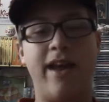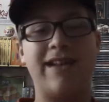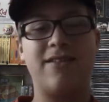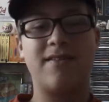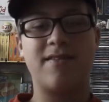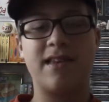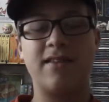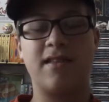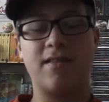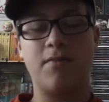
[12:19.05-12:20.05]
And there's a
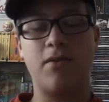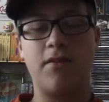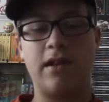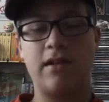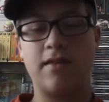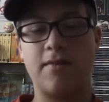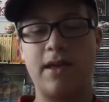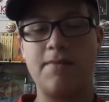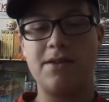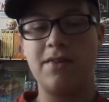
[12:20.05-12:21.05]
scene in this movie.
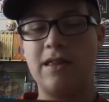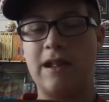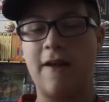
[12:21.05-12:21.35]
Might be a little.